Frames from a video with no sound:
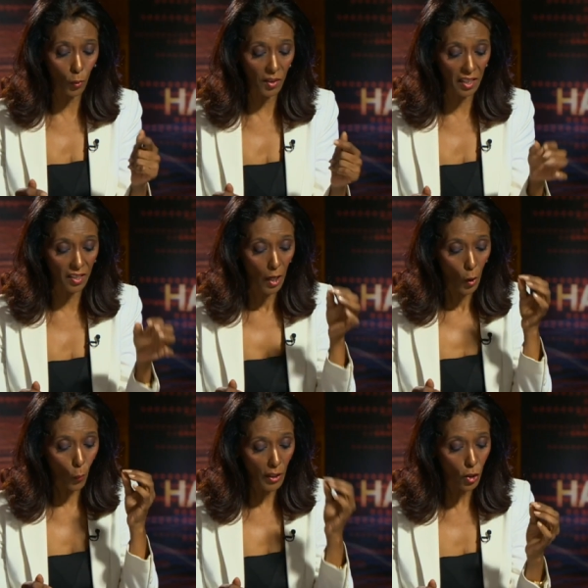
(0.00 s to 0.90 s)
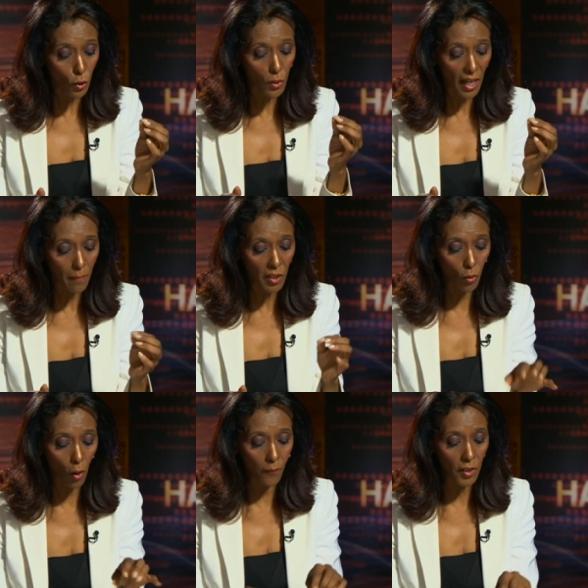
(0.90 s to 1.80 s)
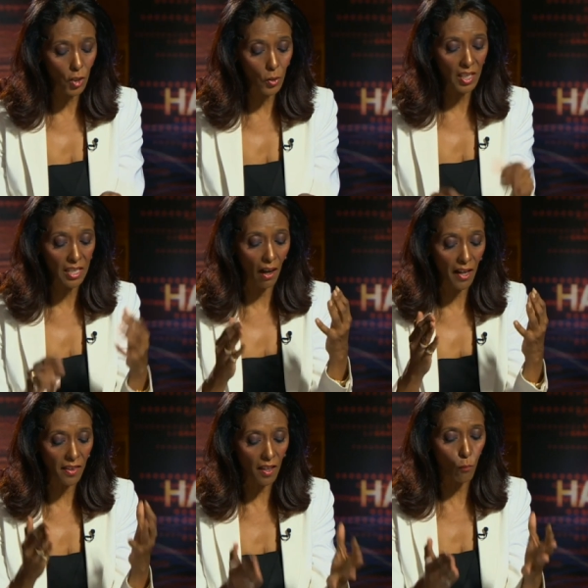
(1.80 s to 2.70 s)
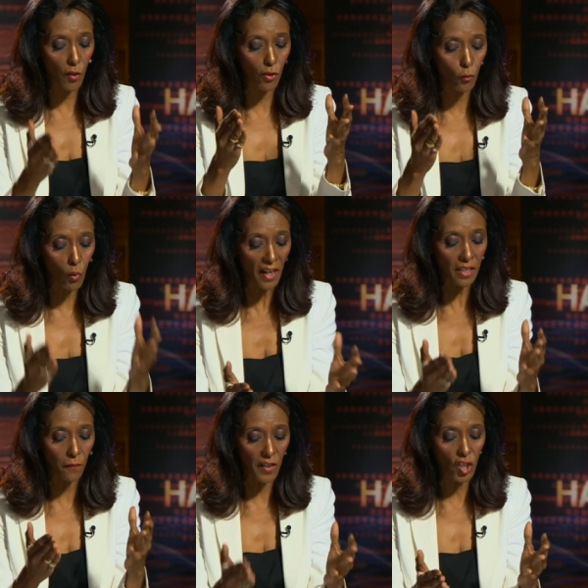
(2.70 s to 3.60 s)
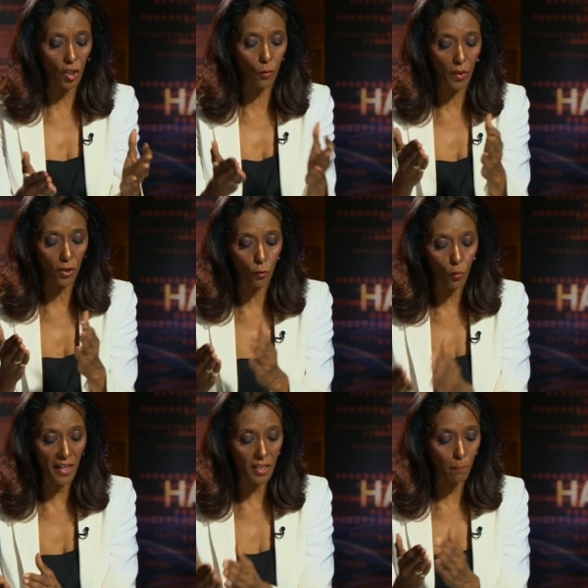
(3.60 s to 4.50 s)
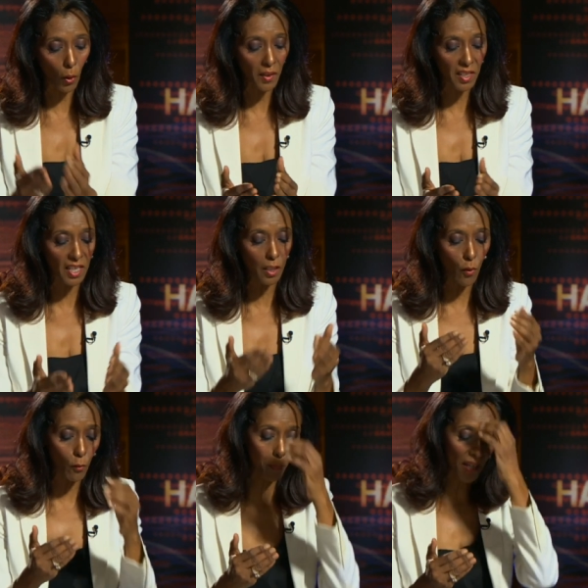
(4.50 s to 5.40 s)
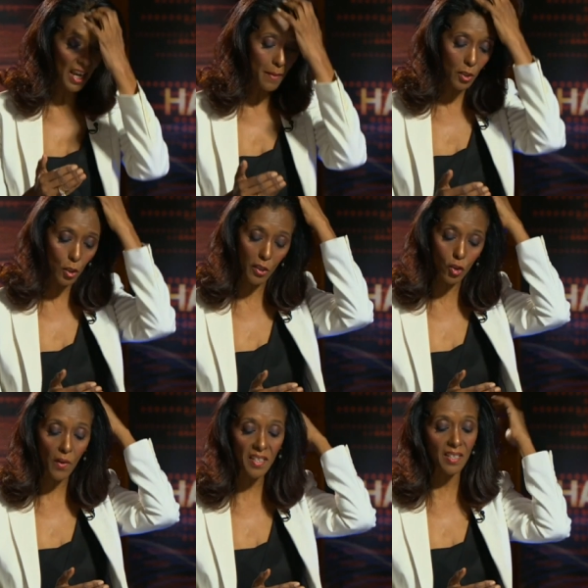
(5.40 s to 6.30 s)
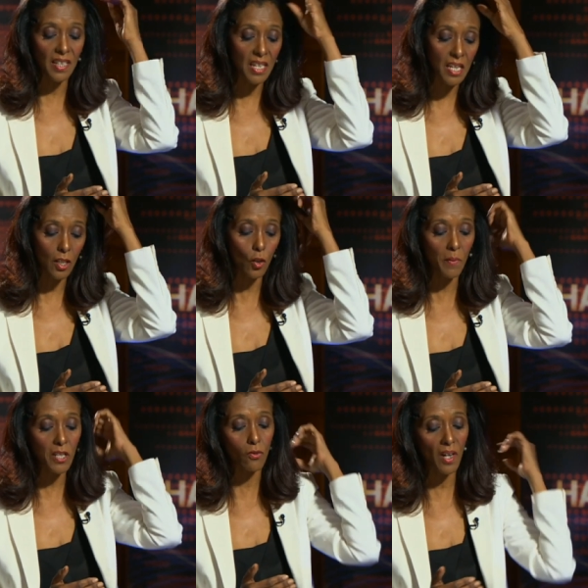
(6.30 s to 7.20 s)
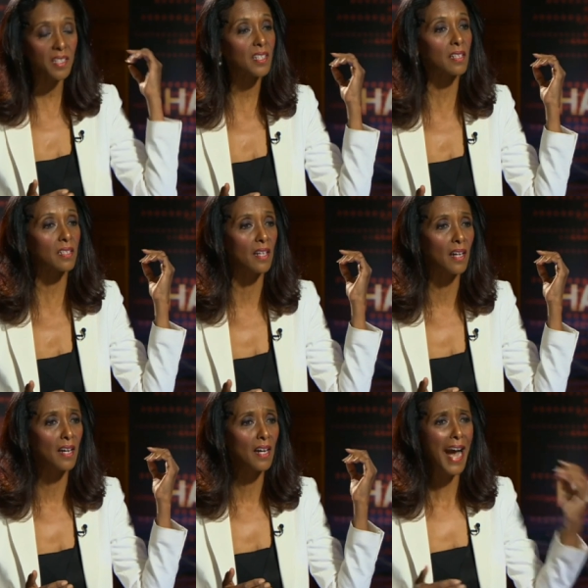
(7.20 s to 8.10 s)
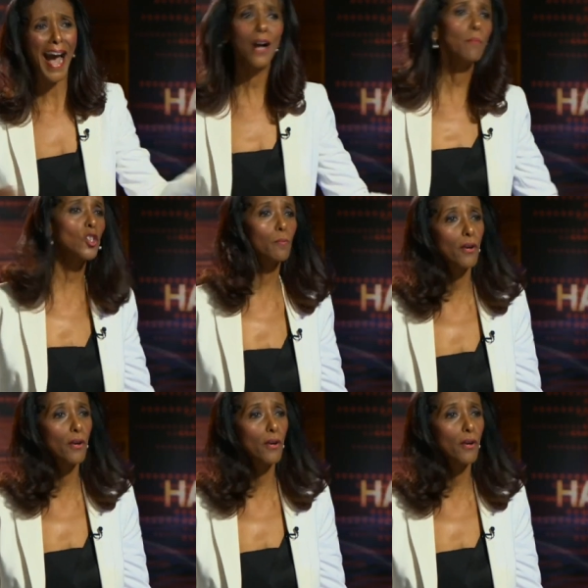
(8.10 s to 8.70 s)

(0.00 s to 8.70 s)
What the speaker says: all this? When you came into office, you said, I think with the right vision, with the right policies, we will be able to address the economic crisis. How much